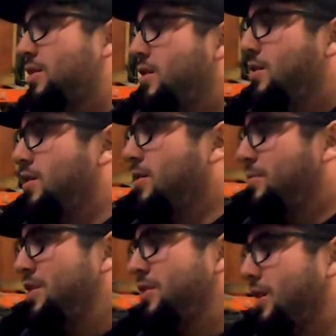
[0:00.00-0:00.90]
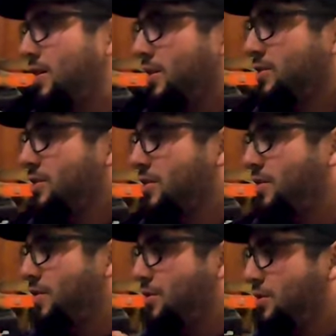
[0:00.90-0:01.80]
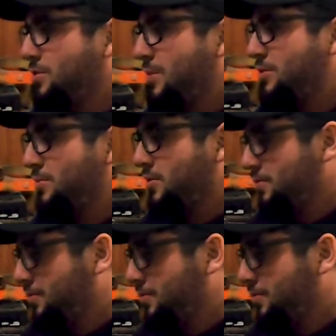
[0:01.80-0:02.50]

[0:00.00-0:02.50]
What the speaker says: I actually don't even know the displacement,